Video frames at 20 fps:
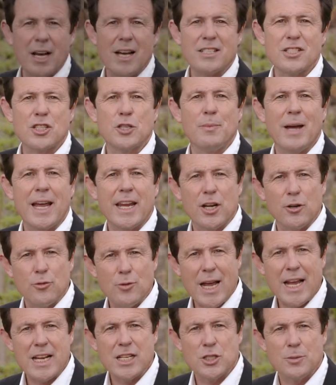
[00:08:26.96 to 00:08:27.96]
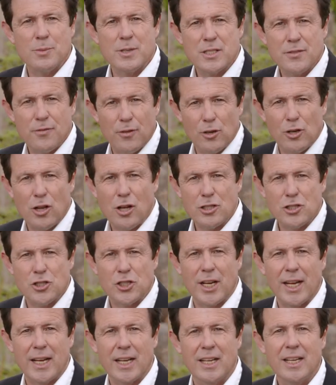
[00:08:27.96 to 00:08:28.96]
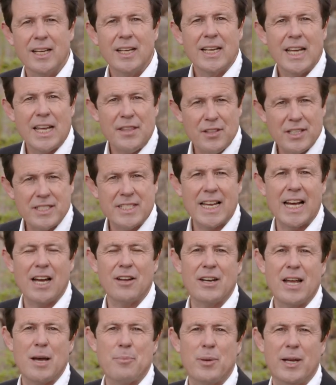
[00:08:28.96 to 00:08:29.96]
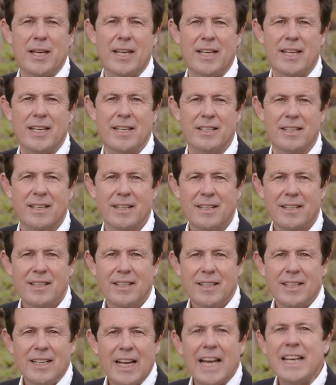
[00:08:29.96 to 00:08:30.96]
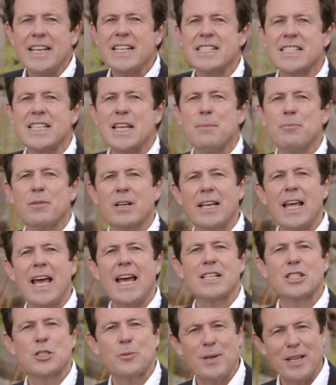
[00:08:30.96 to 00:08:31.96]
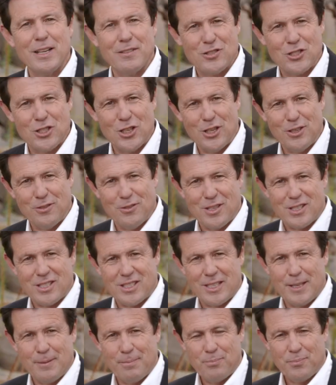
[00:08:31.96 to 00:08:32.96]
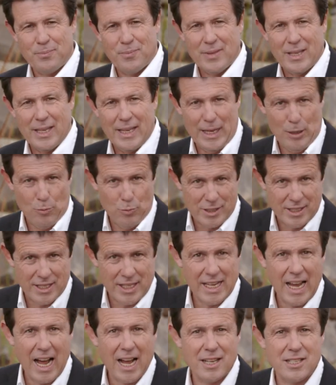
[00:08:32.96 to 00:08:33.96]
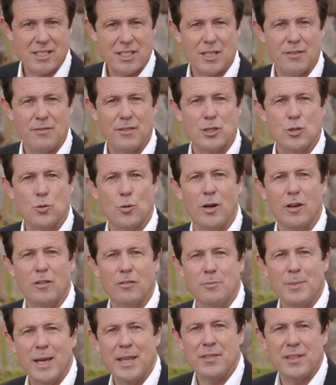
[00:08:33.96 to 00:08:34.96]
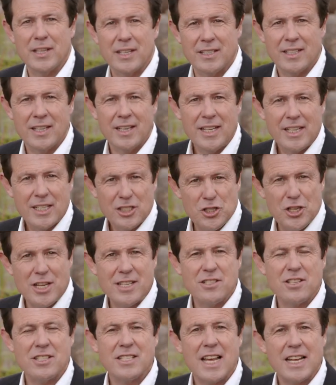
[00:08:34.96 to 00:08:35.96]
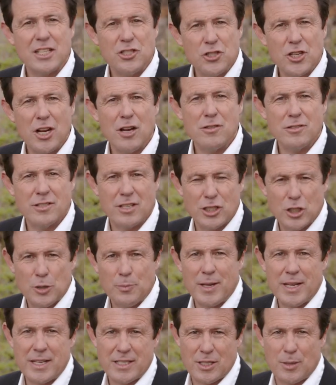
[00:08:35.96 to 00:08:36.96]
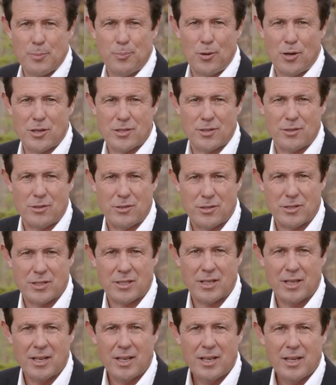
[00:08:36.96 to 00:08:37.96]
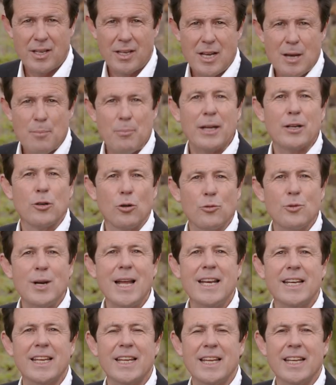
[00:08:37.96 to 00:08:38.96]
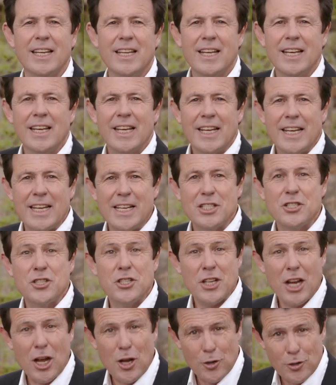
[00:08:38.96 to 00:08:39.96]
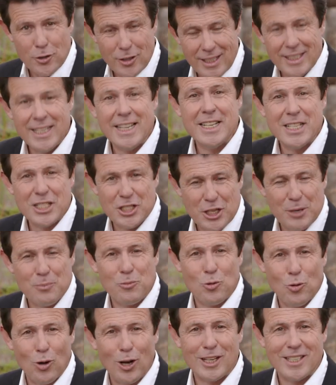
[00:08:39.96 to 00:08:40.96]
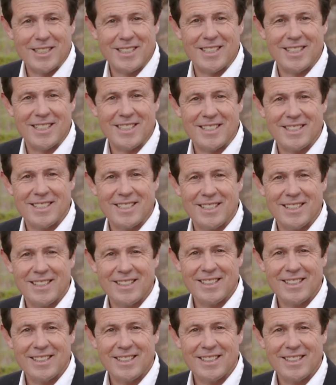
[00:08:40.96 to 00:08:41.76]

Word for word: asked to make arrangements for lodging in the town up ahead, and he seemed glad to be of service. He was the youngest of the twelve men that Jesus had chosen to be his apostles, but already he'd shown leadership qualities.